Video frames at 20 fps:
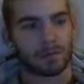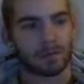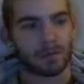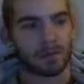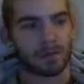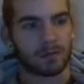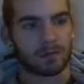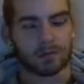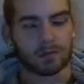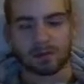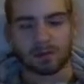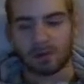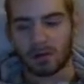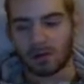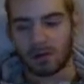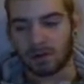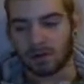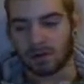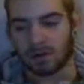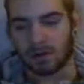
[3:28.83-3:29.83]
whatever it's
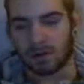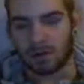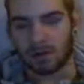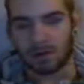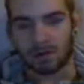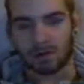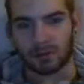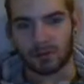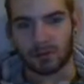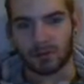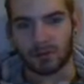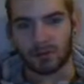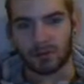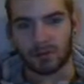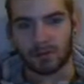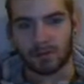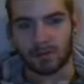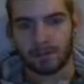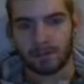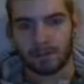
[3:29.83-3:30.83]
called, version,
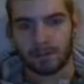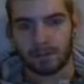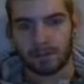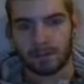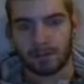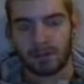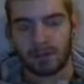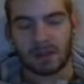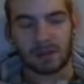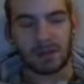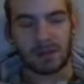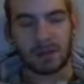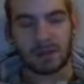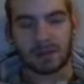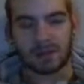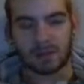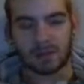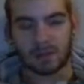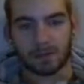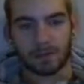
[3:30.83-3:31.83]

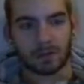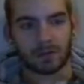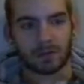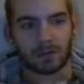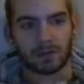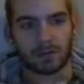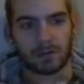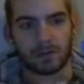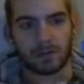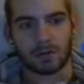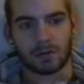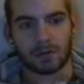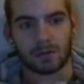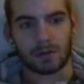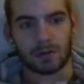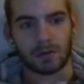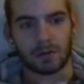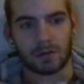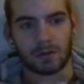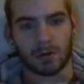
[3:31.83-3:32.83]
EX version,
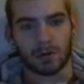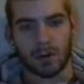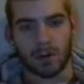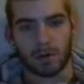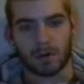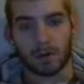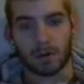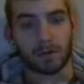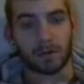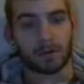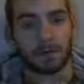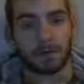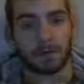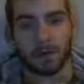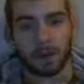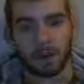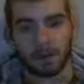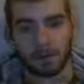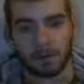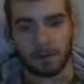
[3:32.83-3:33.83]
or the
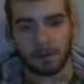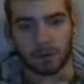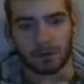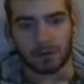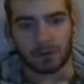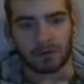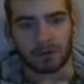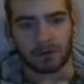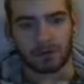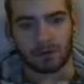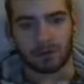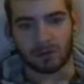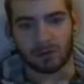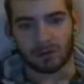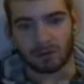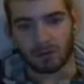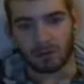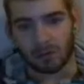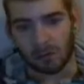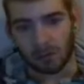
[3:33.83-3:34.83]
full art version. This is
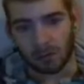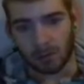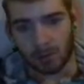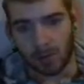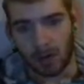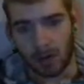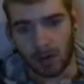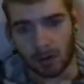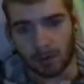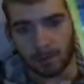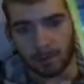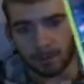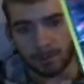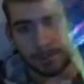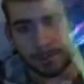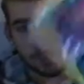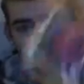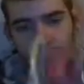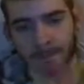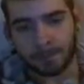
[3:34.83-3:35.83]
just a normal card.
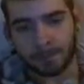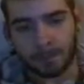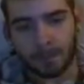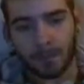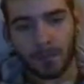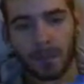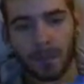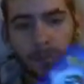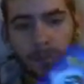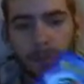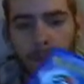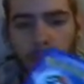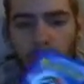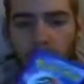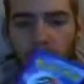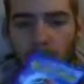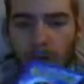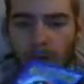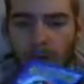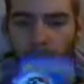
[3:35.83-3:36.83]

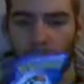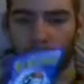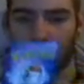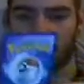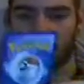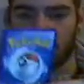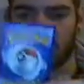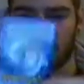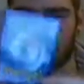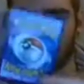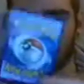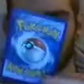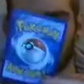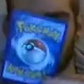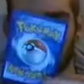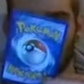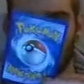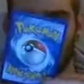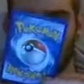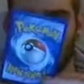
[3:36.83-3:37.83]
But
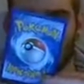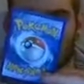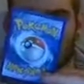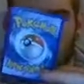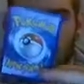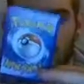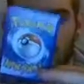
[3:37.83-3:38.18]
now